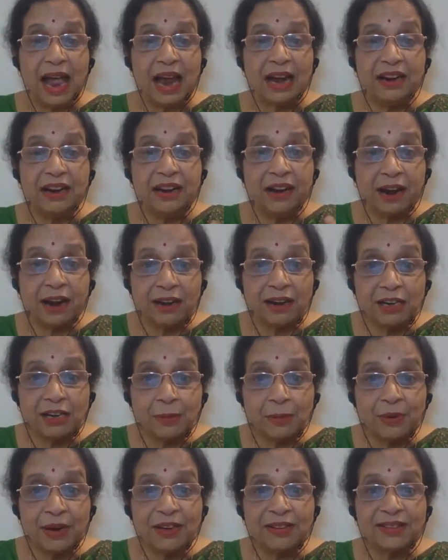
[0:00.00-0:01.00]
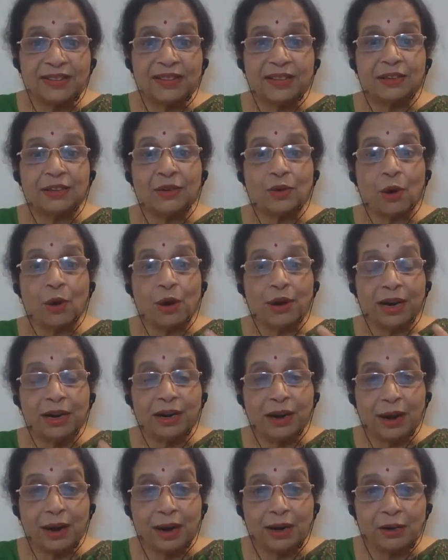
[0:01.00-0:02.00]
A drunk person or a
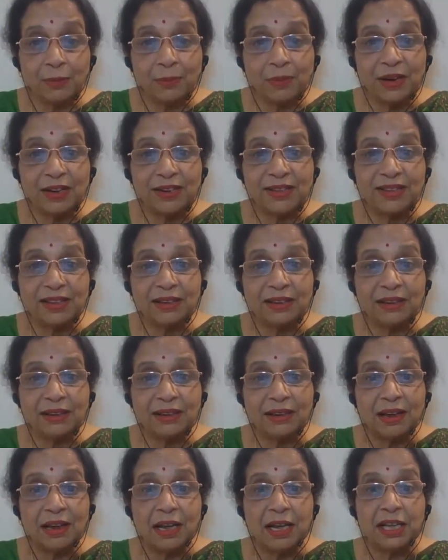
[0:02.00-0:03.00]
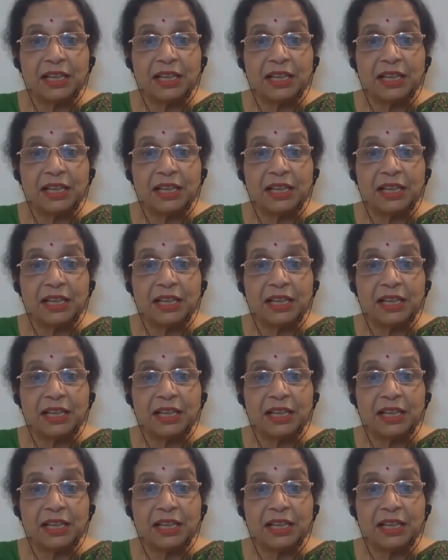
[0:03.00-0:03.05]
drugged person,